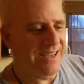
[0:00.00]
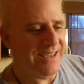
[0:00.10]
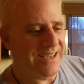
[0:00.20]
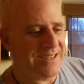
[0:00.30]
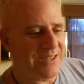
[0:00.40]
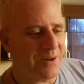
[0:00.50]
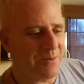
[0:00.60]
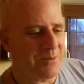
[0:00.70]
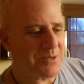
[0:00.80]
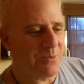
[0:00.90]
It's
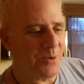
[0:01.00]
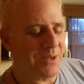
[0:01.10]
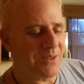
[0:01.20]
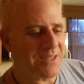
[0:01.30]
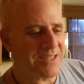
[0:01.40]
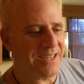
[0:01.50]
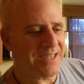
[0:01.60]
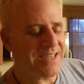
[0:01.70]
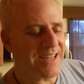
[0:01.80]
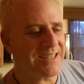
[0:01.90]
almost pointless. And
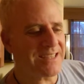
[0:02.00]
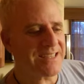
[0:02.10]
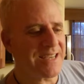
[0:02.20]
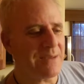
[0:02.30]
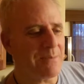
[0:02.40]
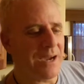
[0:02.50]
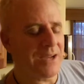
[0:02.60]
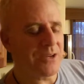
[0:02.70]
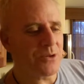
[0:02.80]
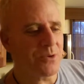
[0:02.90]
it's not to say,
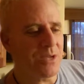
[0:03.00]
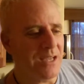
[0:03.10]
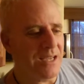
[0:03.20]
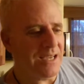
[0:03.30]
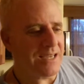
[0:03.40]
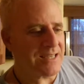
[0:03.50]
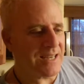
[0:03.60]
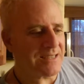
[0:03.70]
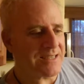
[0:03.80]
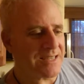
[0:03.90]
mind you, it's
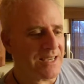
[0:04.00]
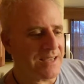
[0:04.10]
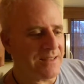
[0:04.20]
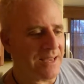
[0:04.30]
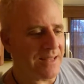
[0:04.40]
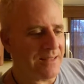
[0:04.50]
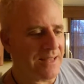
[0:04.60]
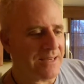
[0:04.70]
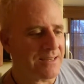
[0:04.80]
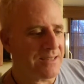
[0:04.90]
not to say
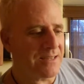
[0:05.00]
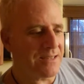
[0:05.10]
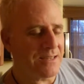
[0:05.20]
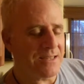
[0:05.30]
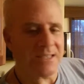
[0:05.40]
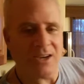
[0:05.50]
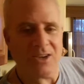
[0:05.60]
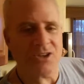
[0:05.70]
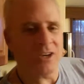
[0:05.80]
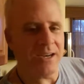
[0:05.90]
that
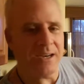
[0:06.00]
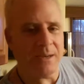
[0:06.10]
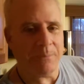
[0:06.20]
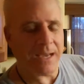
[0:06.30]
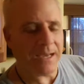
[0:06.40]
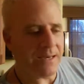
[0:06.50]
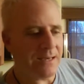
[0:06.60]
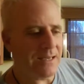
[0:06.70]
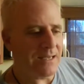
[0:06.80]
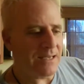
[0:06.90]
discussion and
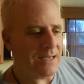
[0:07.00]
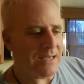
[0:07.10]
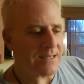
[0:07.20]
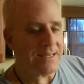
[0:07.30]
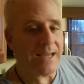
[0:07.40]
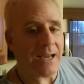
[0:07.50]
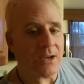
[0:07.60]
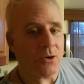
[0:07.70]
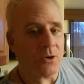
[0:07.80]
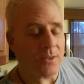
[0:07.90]
debate is not a
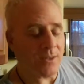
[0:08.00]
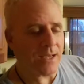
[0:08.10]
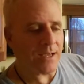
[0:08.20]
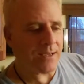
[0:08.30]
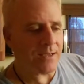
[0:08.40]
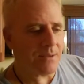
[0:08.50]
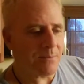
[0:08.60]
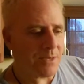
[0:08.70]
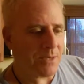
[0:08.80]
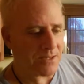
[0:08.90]
good thing,
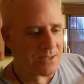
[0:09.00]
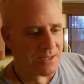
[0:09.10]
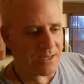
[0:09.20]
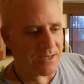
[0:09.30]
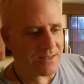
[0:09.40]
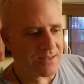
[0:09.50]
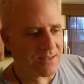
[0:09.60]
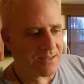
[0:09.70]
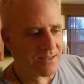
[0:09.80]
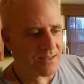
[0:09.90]
because it
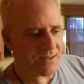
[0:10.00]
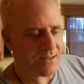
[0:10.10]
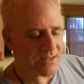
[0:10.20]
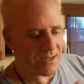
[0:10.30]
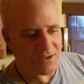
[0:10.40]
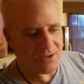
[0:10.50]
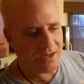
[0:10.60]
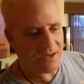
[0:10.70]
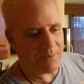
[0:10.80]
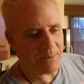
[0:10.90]
is. Discussion
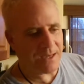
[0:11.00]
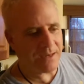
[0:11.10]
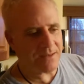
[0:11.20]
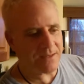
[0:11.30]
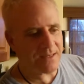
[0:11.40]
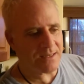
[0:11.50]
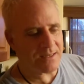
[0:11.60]
and debate is